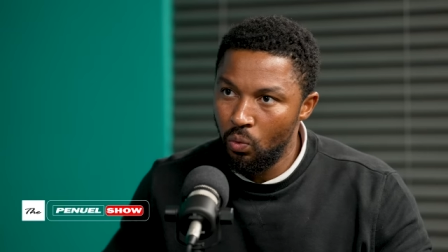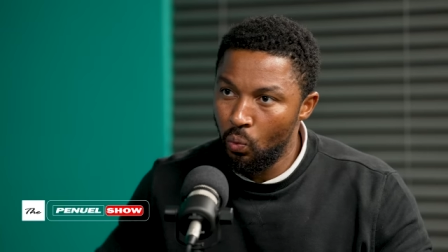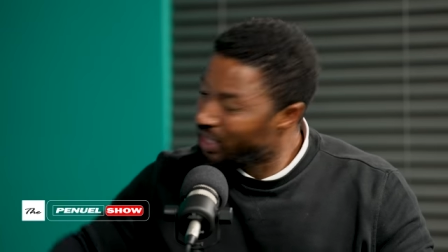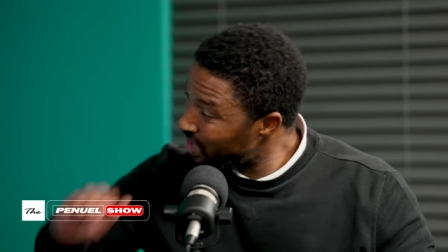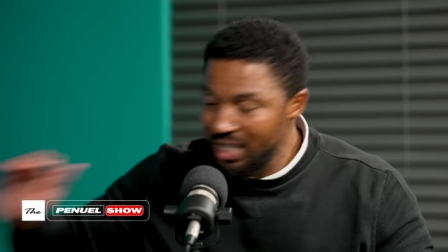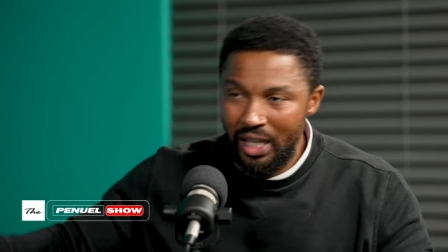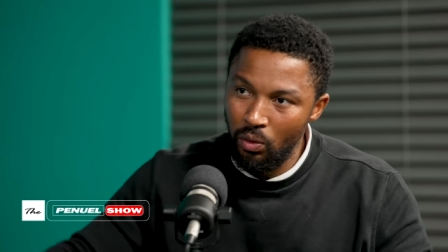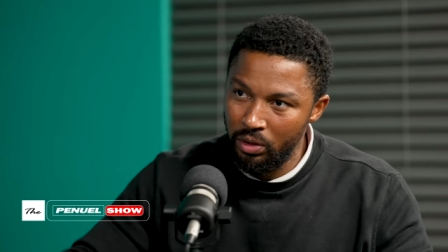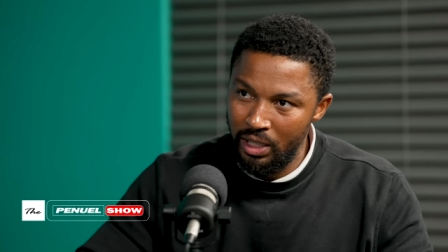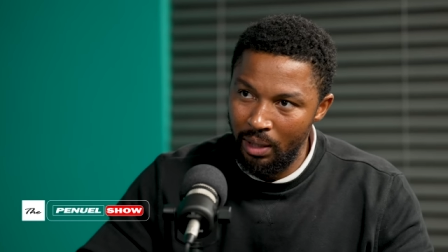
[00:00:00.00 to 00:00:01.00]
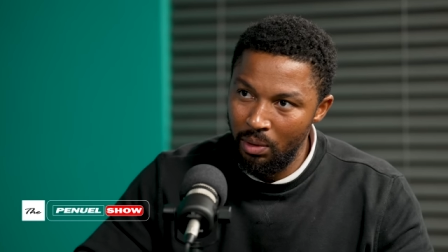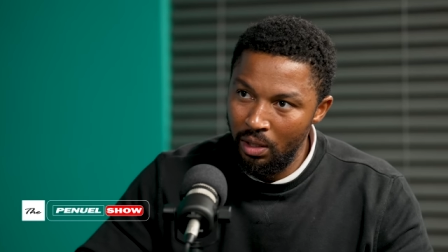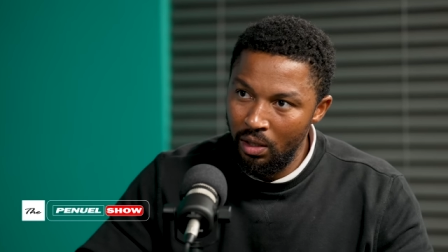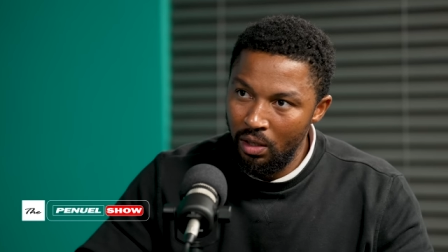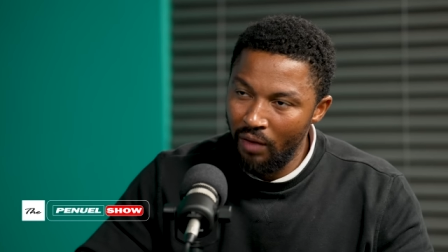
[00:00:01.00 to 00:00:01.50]
We see that all the time.
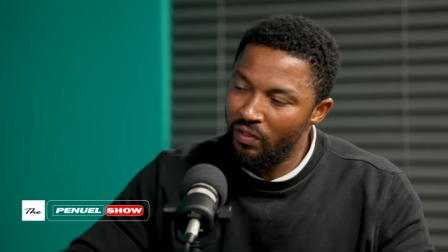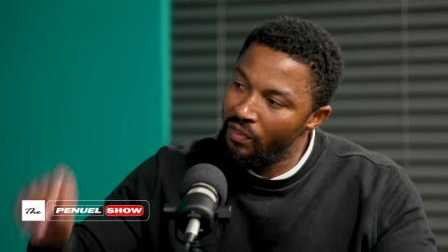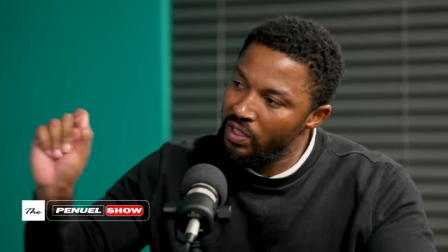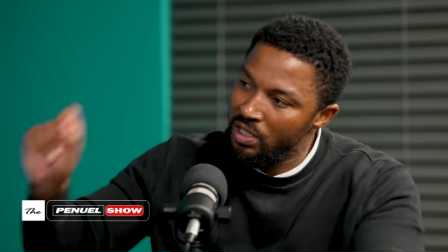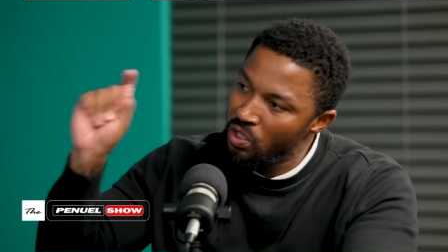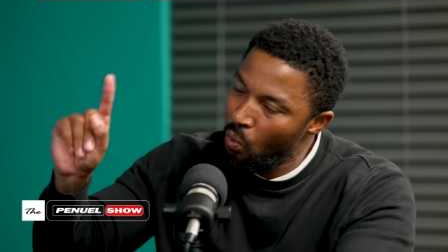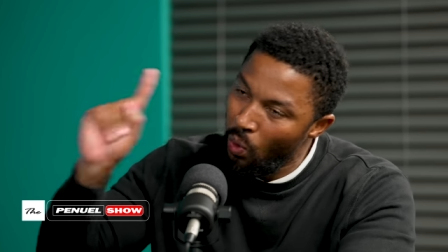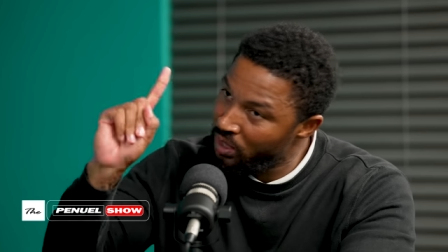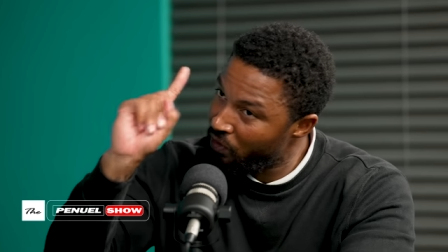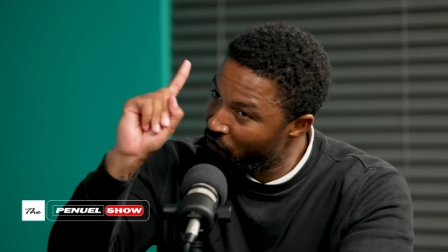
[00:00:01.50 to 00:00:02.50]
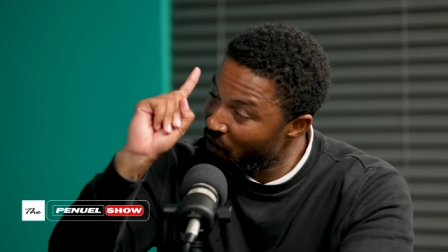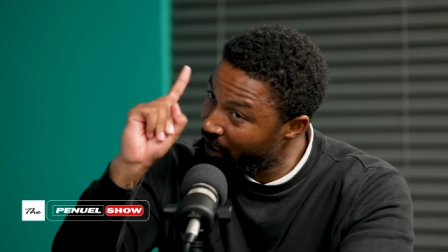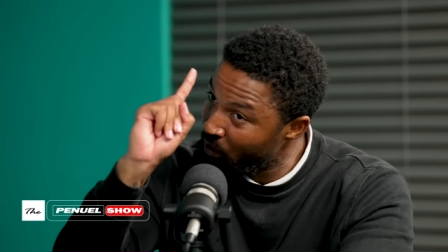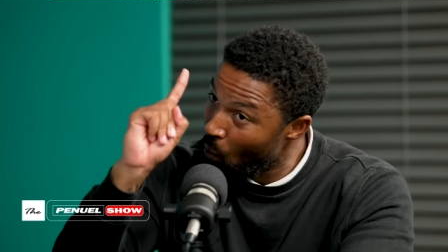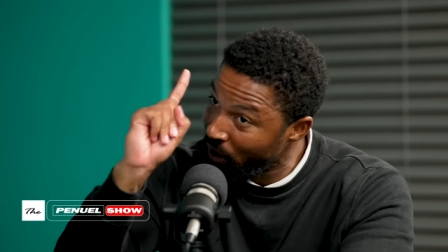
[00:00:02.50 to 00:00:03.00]
I've never seen you one
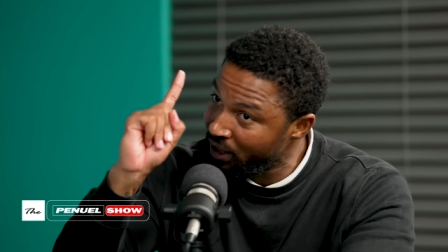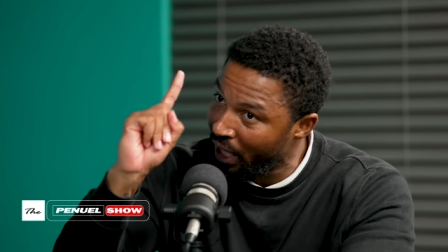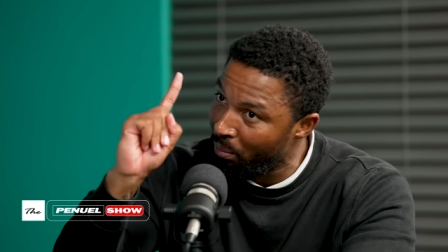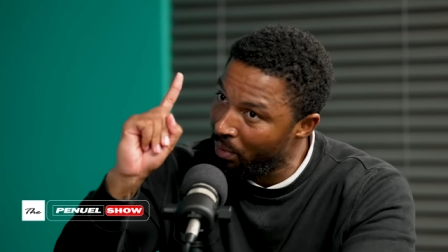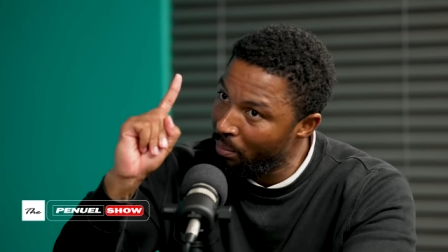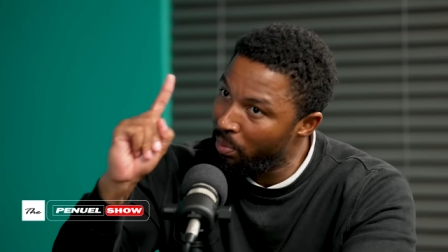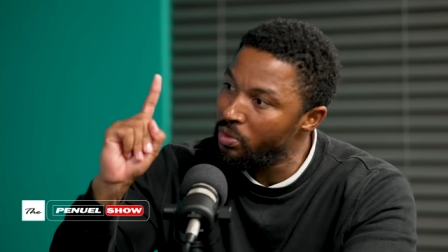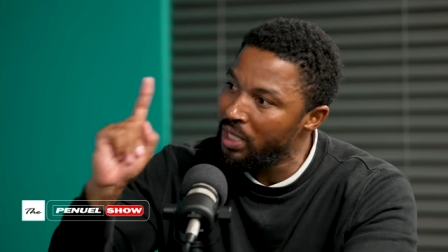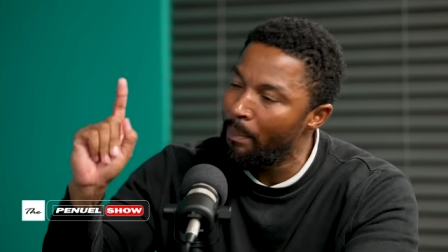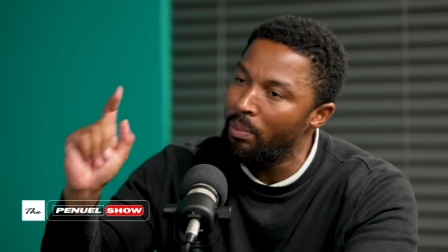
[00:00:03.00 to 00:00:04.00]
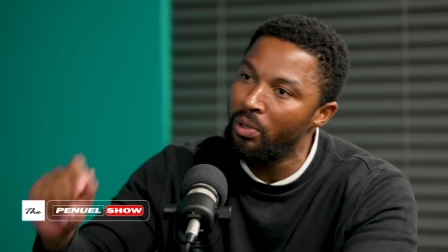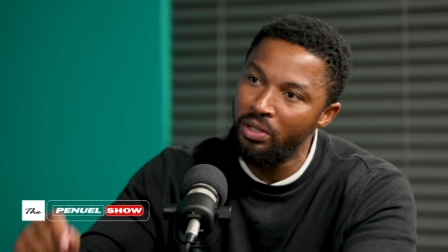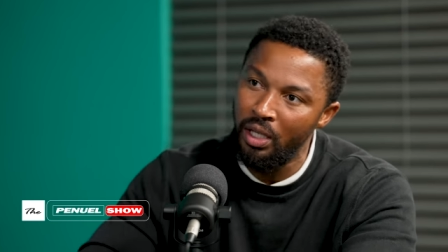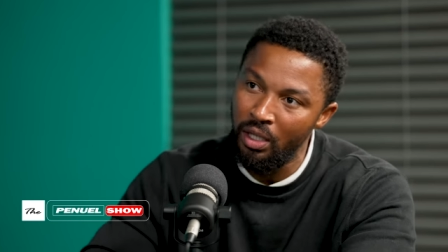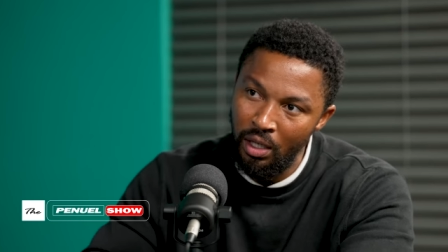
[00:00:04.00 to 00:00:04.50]
time post happy
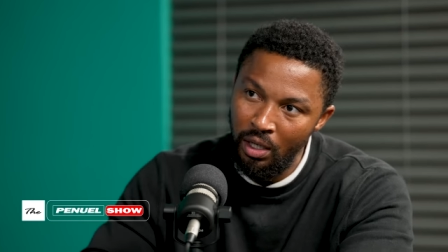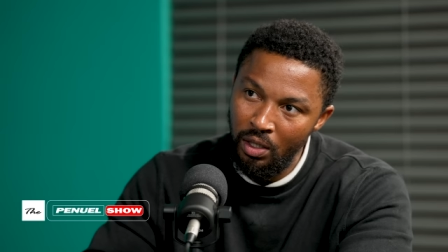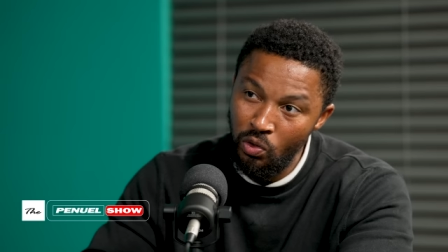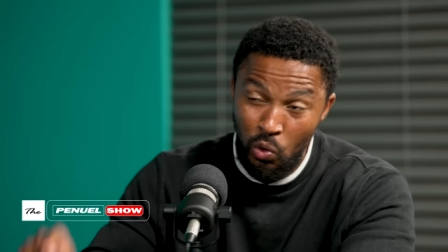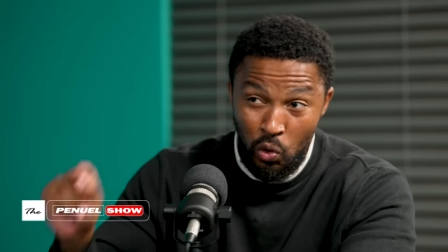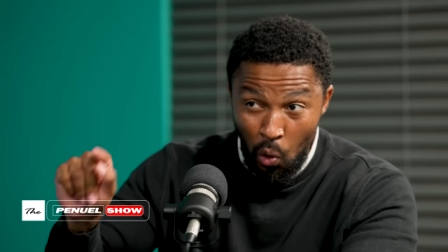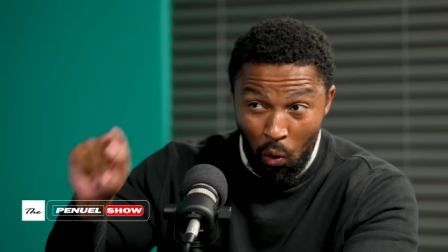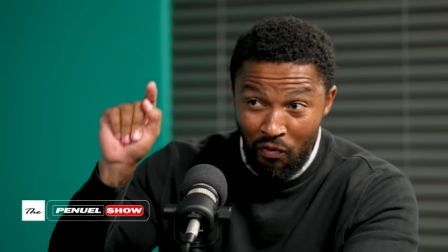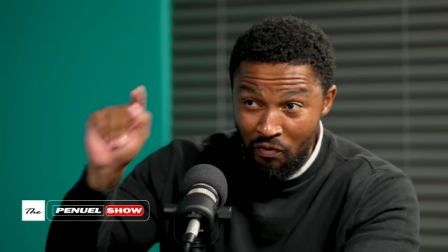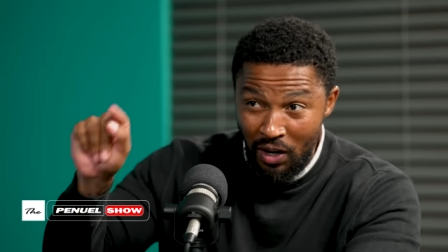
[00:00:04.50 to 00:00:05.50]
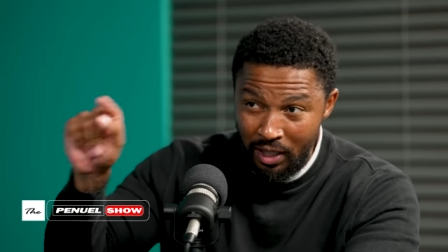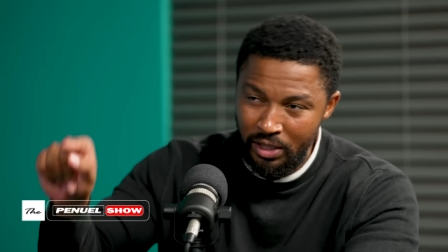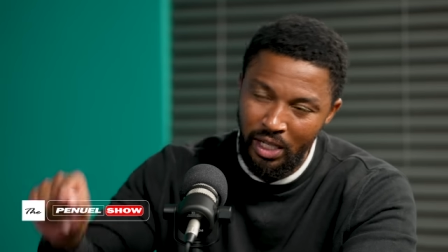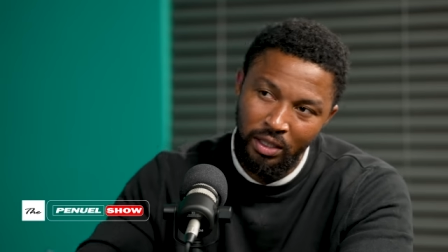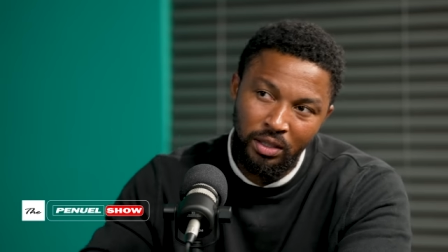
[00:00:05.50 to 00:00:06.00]
birthday to your
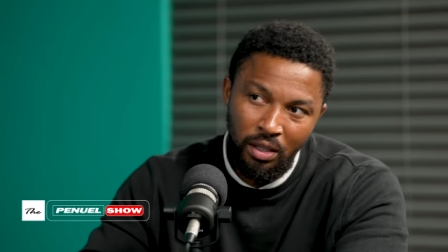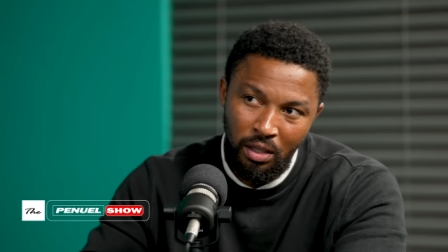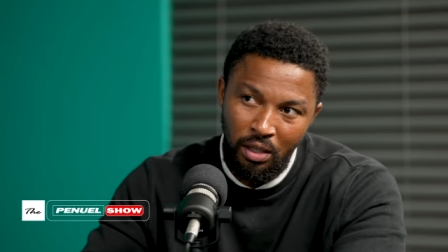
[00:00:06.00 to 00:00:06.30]
fucking child.